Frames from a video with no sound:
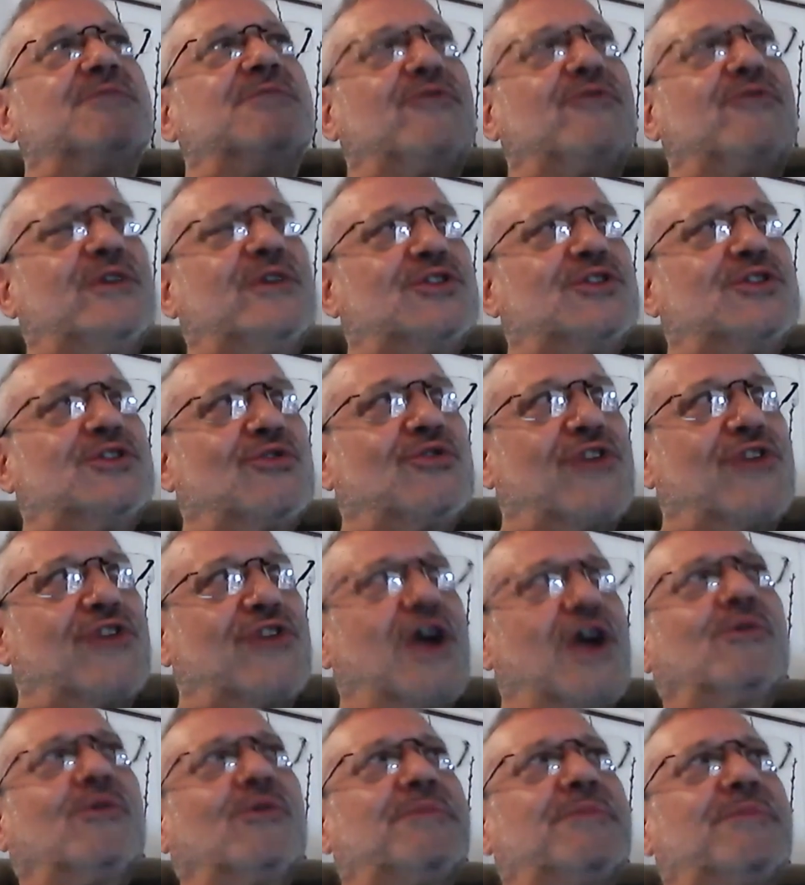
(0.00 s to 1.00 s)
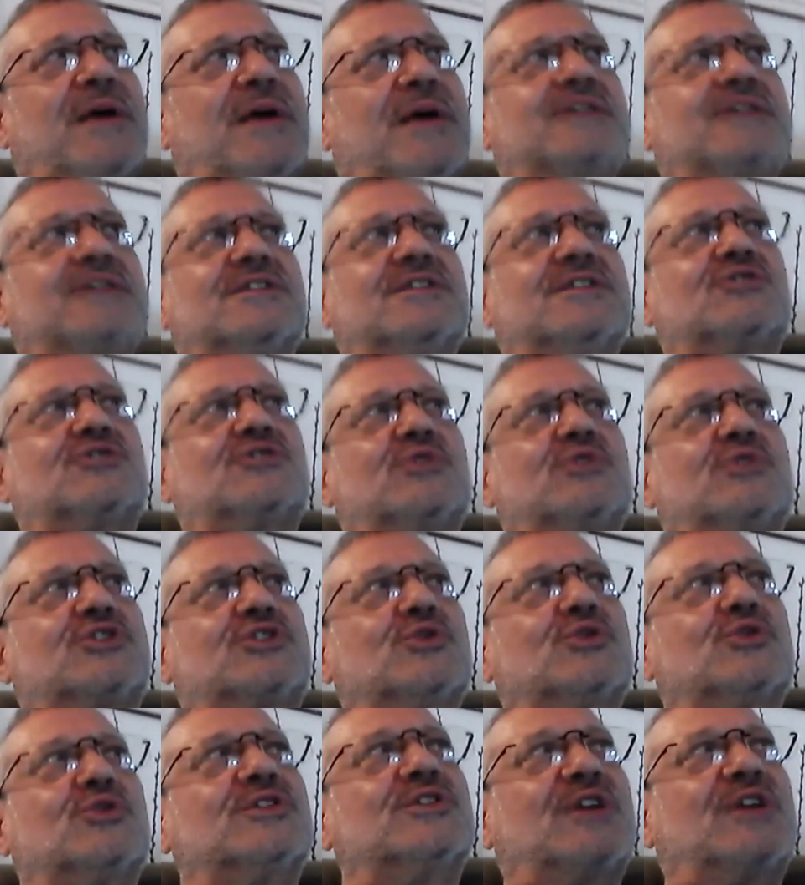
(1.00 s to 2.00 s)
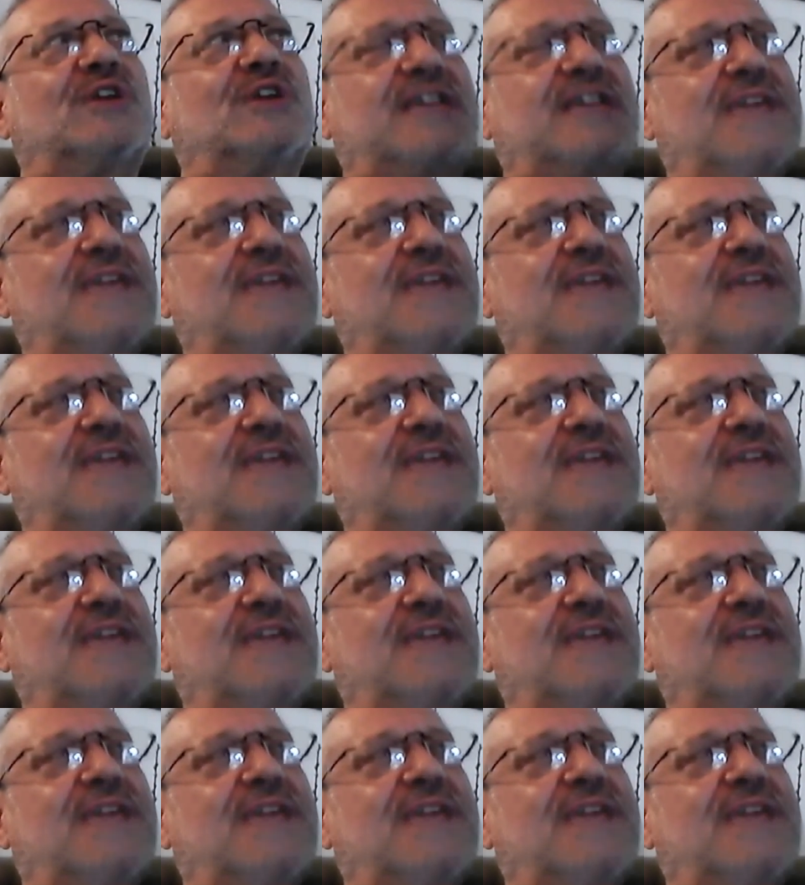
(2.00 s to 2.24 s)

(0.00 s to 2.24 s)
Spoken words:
If we do their repentance rituals and